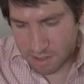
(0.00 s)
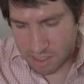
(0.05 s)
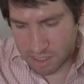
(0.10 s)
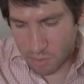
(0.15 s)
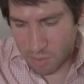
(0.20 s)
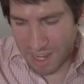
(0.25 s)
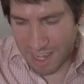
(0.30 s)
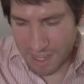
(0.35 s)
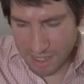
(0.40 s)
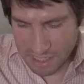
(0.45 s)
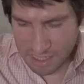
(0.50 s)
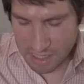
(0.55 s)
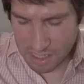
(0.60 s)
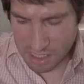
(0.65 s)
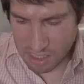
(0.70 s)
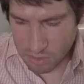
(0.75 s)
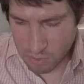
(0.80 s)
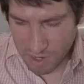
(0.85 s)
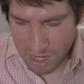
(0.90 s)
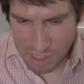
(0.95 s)
someone hits
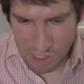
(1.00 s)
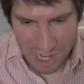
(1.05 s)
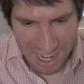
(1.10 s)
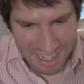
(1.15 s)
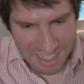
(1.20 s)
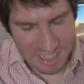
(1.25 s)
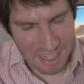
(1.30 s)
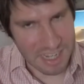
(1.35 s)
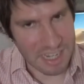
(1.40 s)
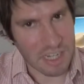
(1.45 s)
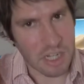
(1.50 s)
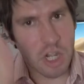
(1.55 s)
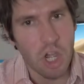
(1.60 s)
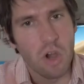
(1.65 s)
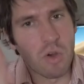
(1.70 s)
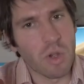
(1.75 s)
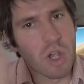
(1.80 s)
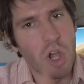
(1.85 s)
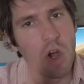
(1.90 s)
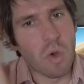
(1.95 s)
the switch and it's like
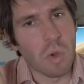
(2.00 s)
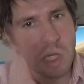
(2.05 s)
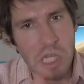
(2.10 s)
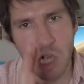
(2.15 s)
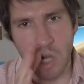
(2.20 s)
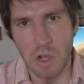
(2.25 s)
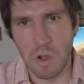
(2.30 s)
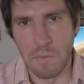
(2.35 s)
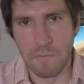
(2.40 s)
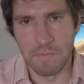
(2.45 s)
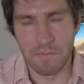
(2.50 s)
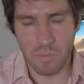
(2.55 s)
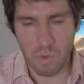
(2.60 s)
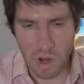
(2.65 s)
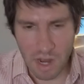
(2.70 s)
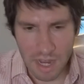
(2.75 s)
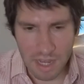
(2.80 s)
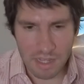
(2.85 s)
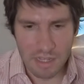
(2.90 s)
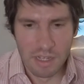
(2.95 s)
go, go, go,
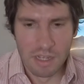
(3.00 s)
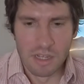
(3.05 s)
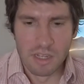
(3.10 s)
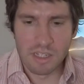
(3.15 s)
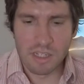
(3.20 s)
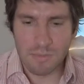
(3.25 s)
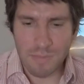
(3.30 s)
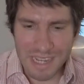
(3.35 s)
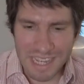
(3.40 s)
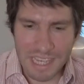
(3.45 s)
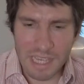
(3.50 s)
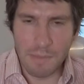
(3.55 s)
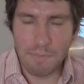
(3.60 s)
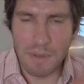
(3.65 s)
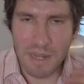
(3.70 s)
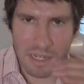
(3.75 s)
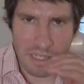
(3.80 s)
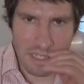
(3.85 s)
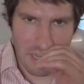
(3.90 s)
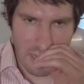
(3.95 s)
right? So by
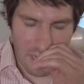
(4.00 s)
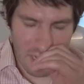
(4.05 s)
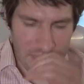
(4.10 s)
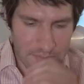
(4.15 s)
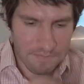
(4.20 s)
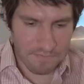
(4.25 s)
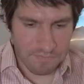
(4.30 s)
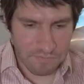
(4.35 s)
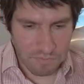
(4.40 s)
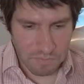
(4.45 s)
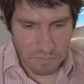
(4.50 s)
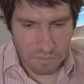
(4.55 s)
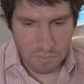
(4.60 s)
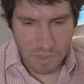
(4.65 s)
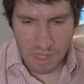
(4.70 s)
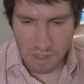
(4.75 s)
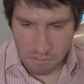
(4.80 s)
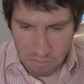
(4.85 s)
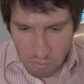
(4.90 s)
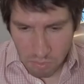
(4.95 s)
keeping it tight,
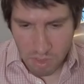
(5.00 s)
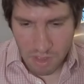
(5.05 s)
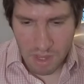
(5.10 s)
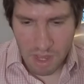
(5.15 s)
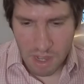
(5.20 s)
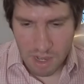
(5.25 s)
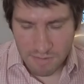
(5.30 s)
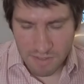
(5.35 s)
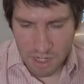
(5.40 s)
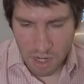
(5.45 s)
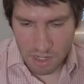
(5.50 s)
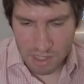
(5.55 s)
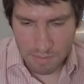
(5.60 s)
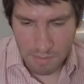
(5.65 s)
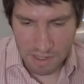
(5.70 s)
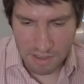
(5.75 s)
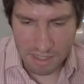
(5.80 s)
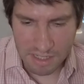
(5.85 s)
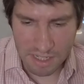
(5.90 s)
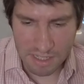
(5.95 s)
and I've talked
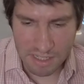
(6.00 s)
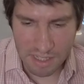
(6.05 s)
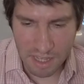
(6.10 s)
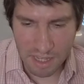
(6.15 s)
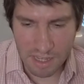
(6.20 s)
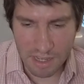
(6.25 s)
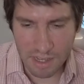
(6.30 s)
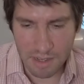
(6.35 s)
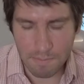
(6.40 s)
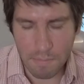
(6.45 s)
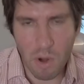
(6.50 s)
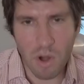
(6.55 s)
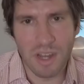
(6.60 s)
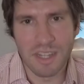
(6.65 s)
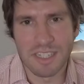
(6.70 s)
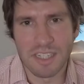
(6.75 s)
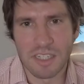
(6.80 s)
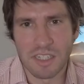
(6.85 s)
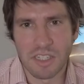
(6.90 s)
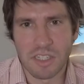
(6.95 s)
about this, it's like uh,
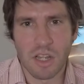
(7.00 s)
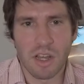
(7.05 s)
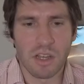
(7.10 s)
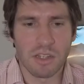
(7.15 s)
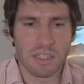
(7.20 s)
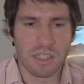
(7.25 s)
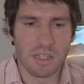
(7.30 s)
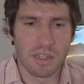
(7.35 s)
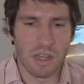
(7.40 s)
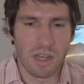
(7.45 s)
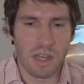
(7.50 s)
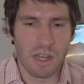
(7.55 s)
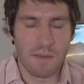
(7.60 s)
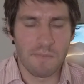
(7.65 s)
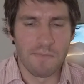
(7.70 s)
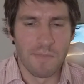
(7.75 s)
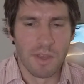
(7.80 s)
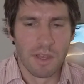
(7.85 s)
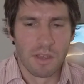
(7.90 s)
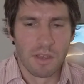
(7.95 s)
Parkinson's laws.
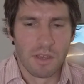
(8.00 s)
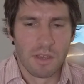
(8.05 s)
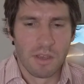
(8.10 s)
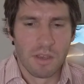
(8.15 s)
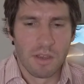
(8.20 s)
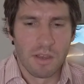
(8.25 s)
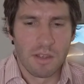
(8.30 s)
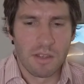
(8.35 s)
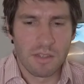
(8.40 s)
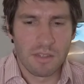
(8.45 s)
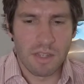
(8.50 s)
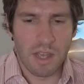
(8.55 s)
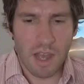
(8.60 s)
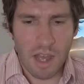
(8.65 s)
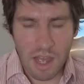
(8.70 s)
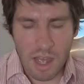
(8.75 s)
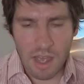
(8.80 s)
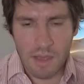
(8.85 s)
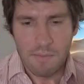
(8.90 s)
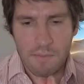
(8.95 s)
Um,
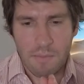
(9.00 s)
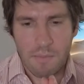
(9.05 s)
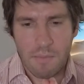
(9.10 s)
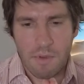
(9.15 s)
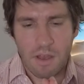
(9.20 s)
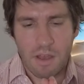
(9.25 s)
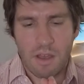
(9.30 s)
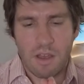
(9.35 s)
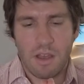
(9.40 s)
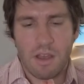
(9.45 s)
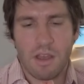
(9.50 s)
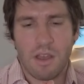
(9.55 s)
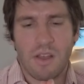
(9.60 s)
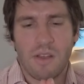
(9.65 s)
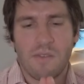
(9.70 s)
time, uh,